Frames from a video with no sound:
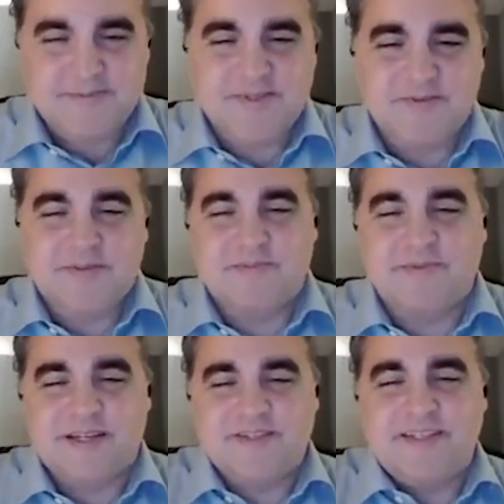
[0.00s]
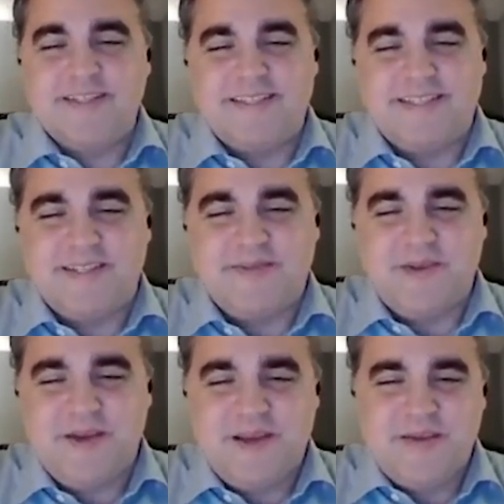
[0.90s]
Absolutely, my pleasure. Nice to see you.
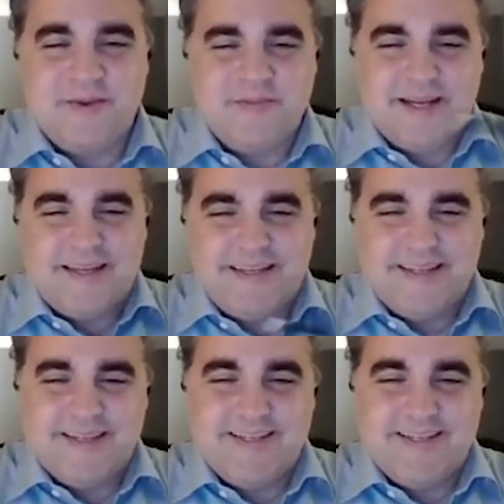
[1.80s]
Bye bye.